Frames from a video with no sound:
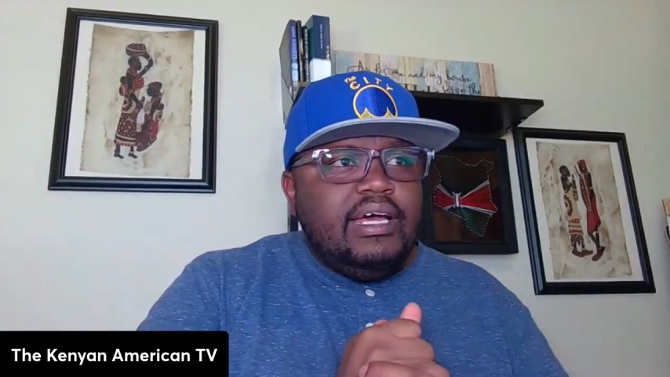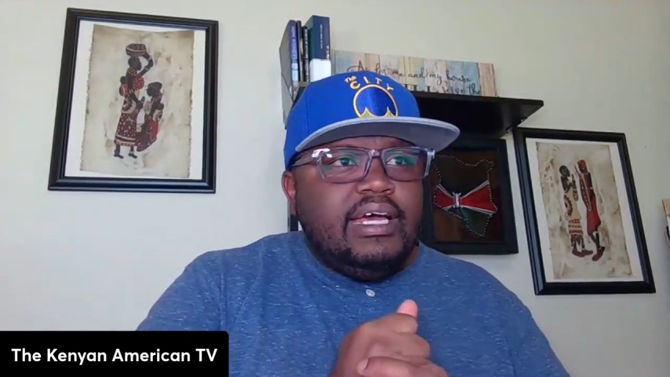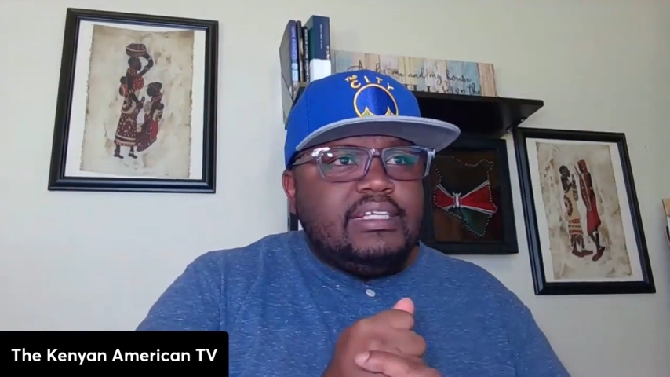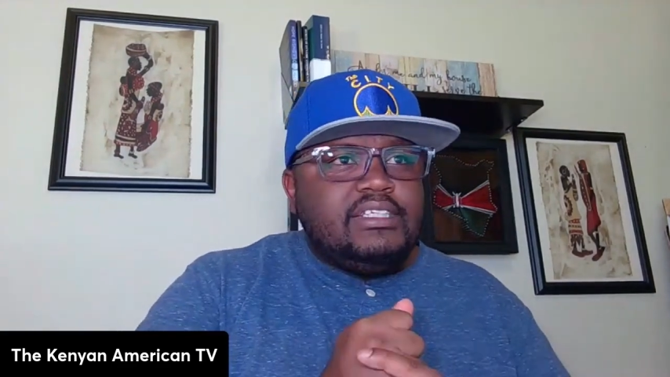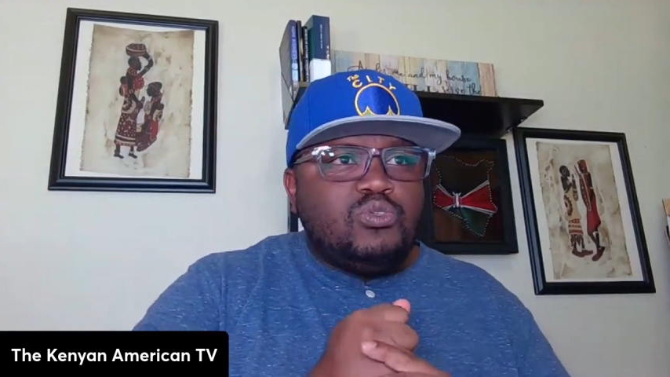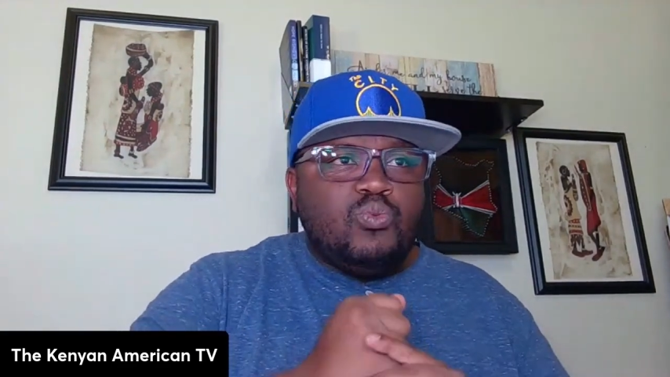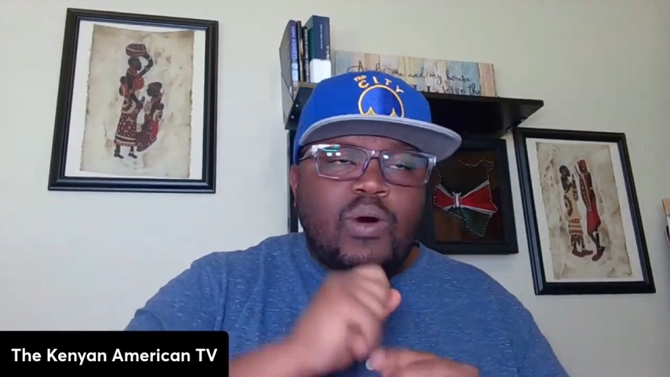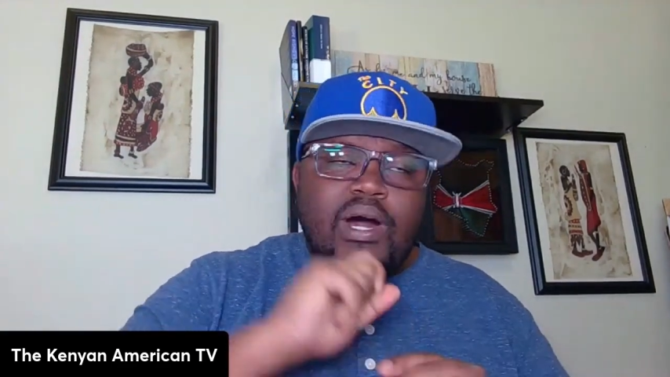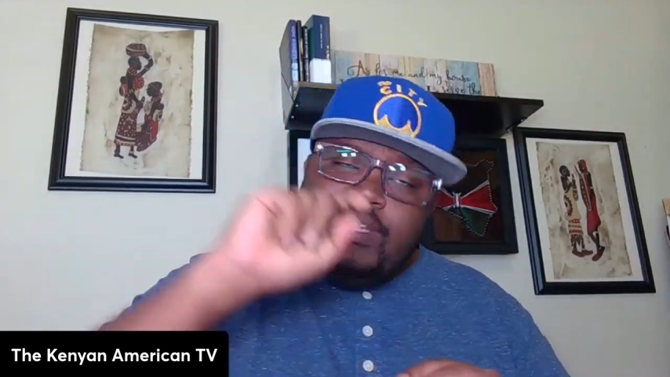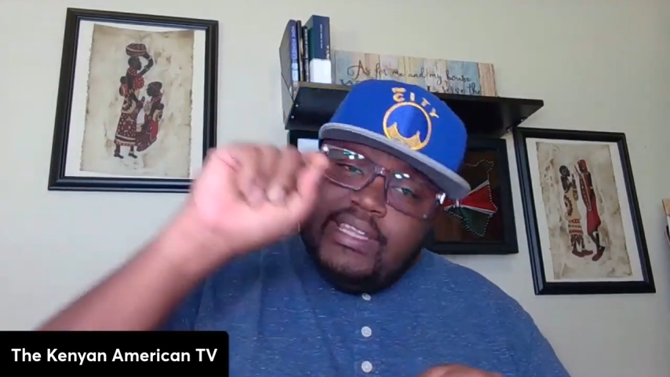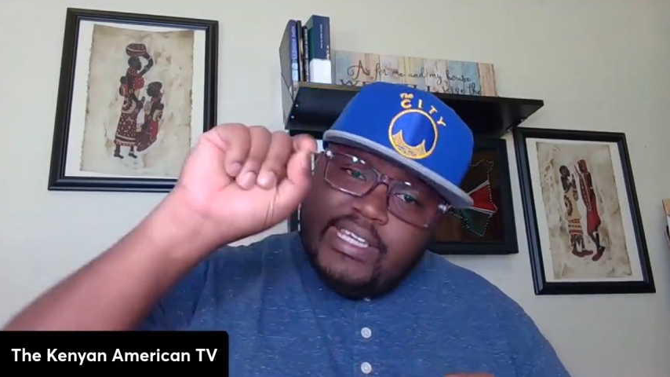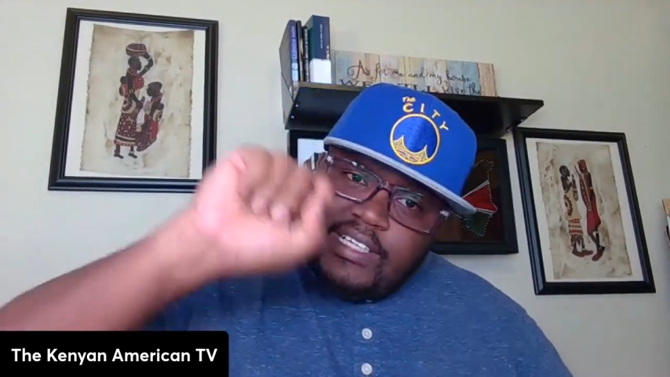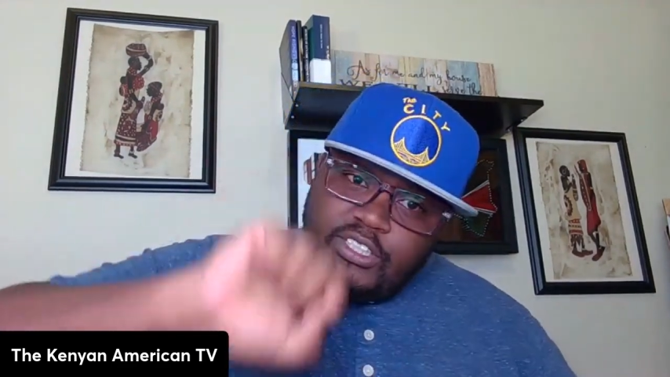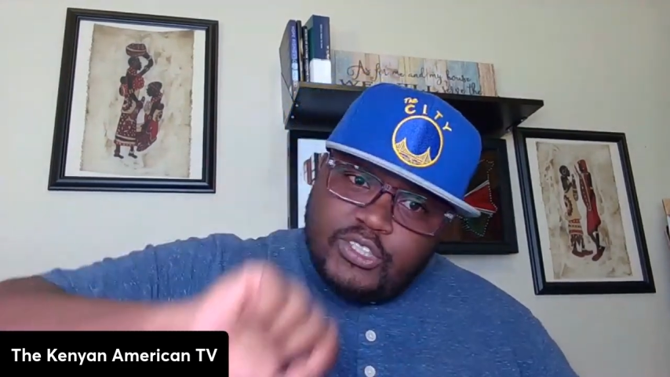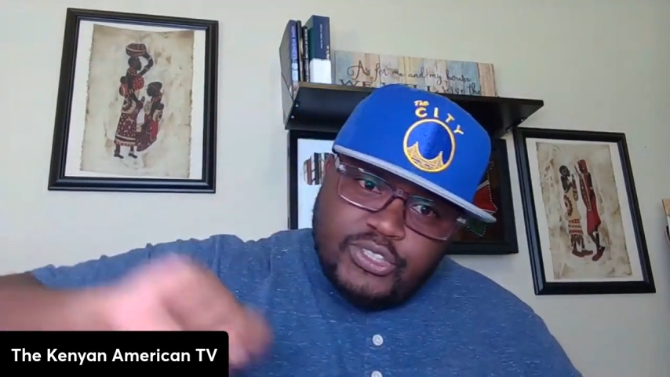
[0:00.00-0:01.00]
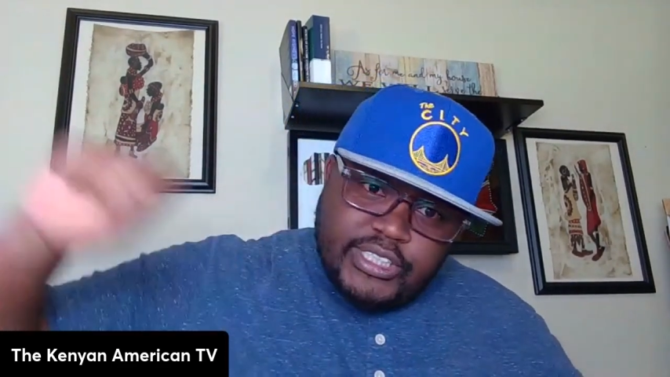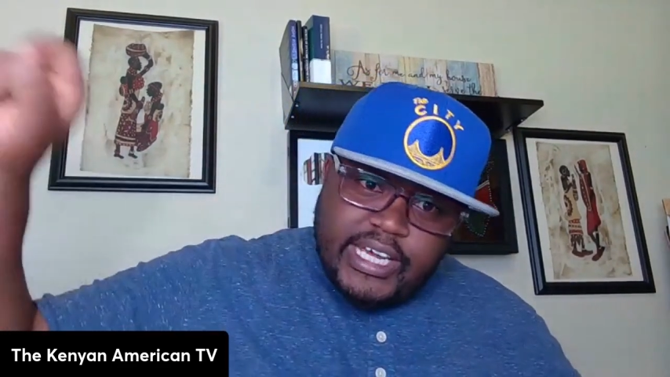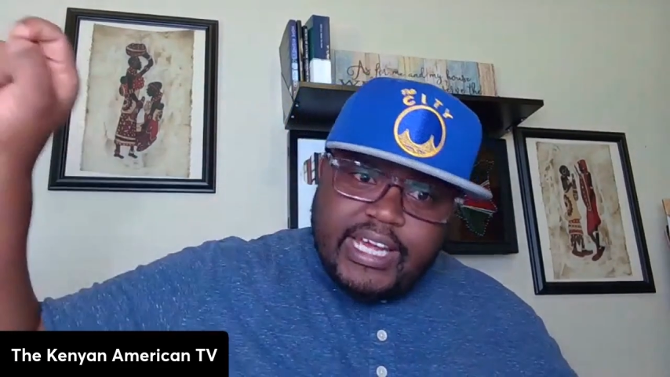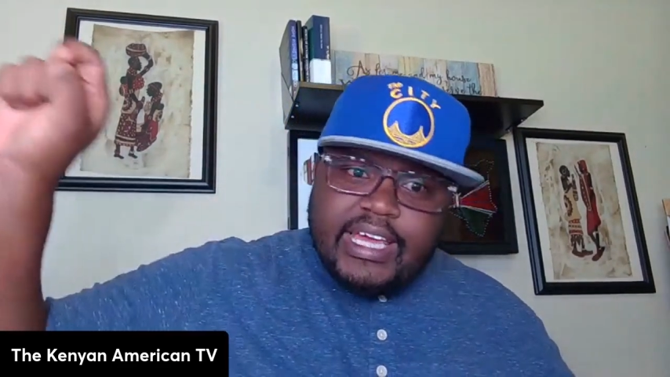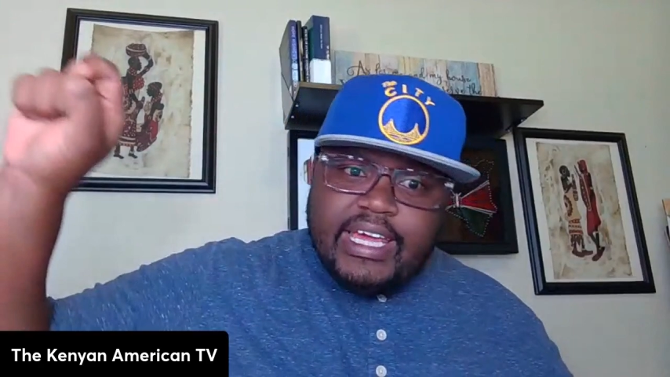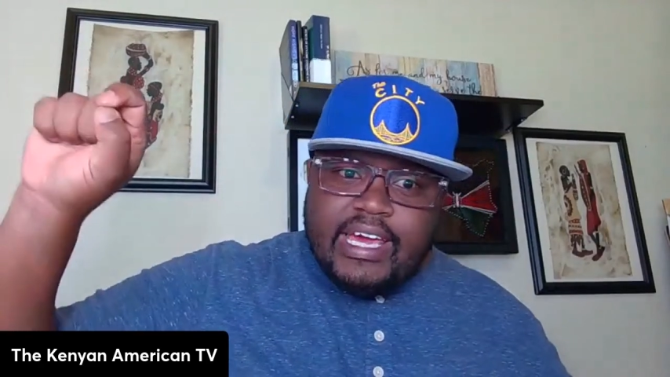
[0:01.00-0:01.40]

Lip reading: it's one thing to take